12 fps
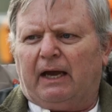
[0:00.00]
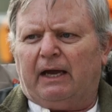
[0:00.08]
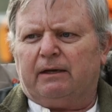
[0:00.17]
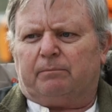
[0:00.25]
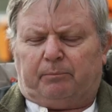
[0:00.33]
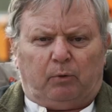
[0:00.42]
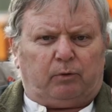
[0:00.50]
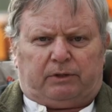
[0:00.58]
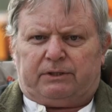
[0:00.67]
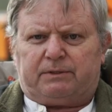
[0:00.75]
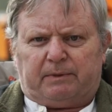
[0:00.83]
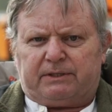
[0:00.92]
And bought
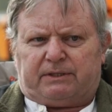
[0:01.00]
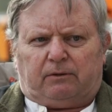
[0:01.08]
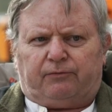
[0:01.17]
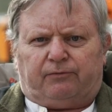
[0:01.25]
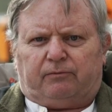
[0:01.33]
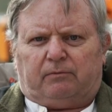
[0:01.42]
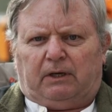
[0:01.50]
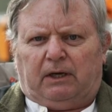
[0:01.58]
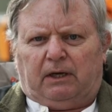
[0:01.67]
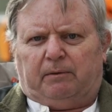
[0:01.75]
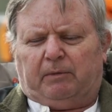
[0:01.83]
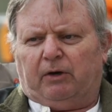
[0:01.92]
this myself,
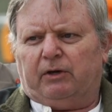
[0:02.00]
My